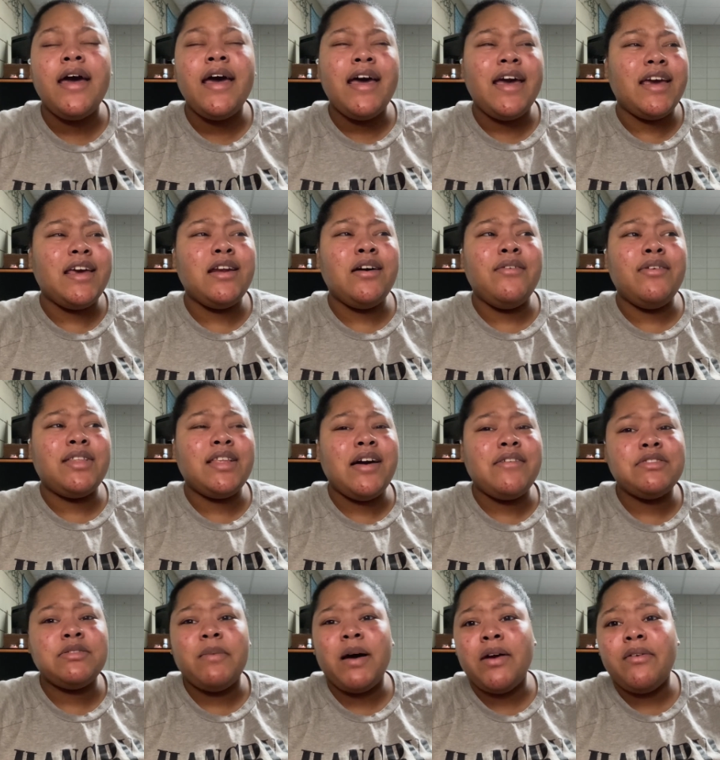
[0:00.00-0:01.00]
And you know what? That
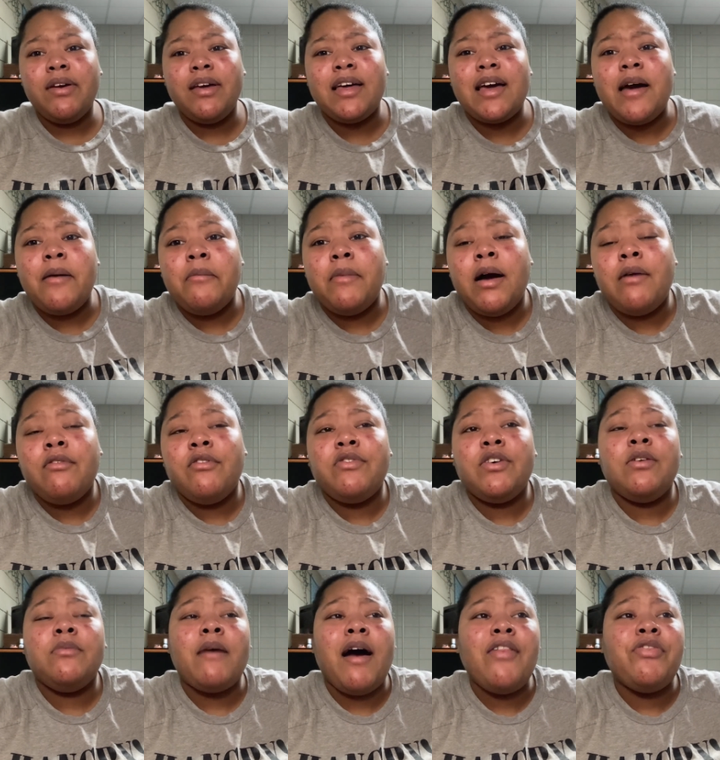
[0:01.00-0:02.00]
was my recap, my
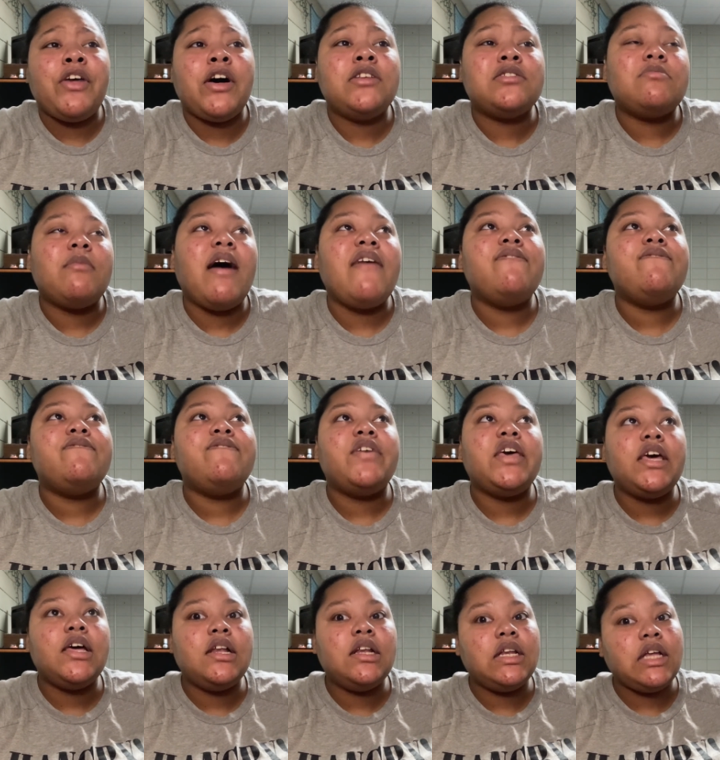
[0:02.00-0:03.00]
review, my thoughts, my
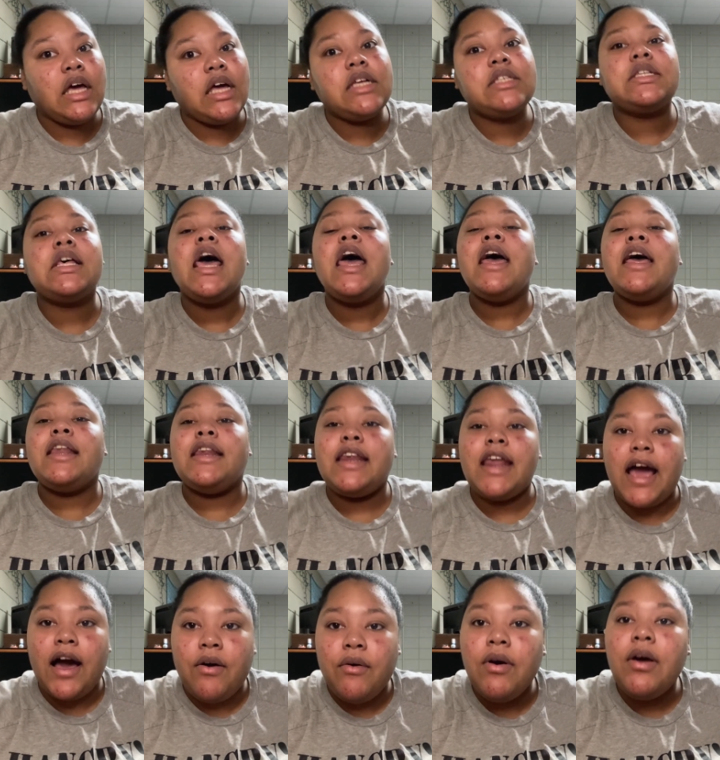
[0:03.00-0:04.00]
feelings.
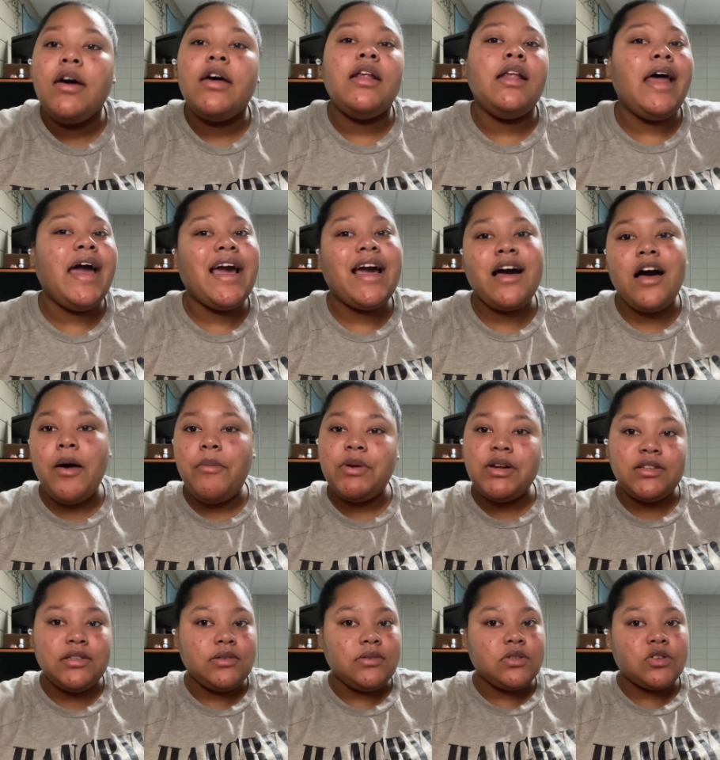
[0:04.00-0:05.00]
Now, like, comment,
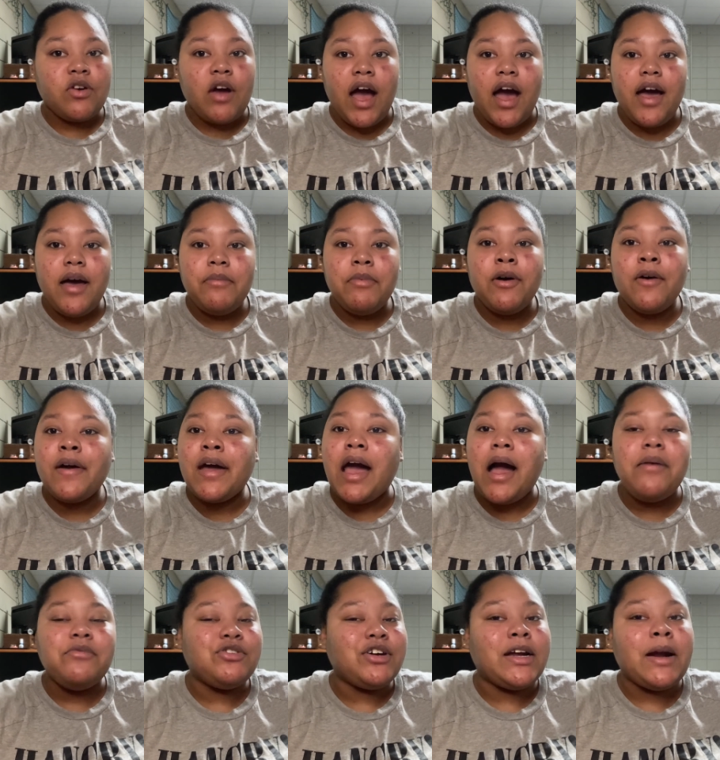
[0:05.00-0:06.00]
and subscribe, okay?
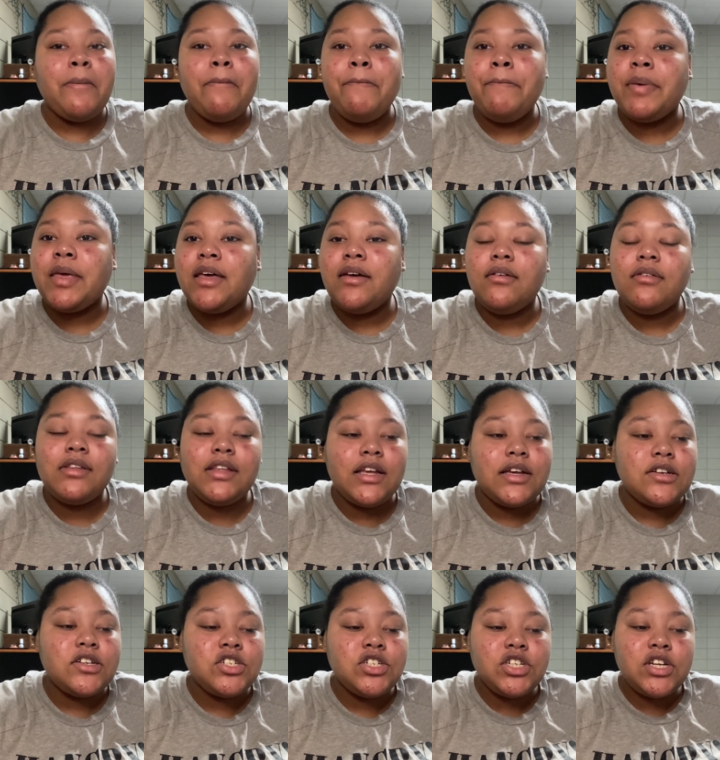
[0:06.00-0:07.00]
I'm trying to build
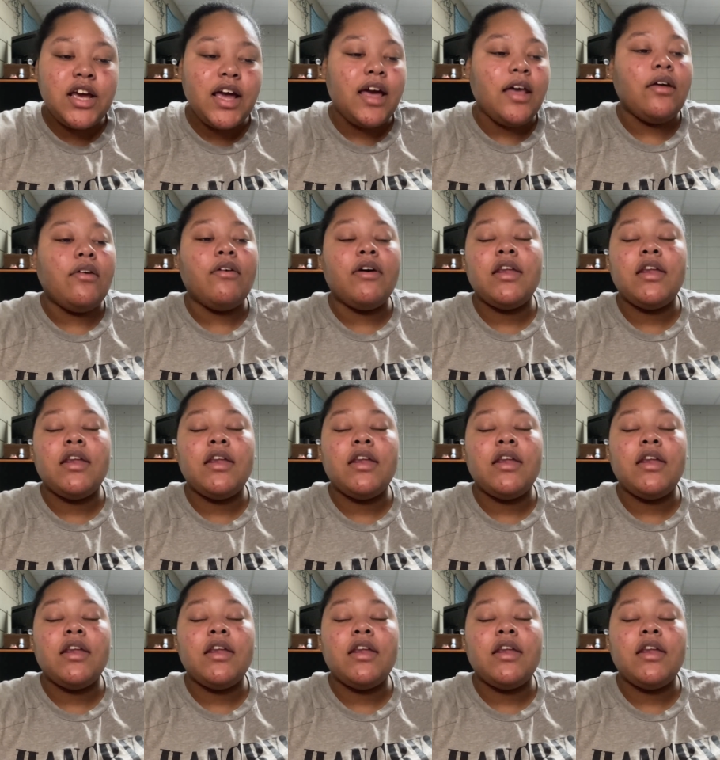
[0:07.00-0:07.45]
this channel.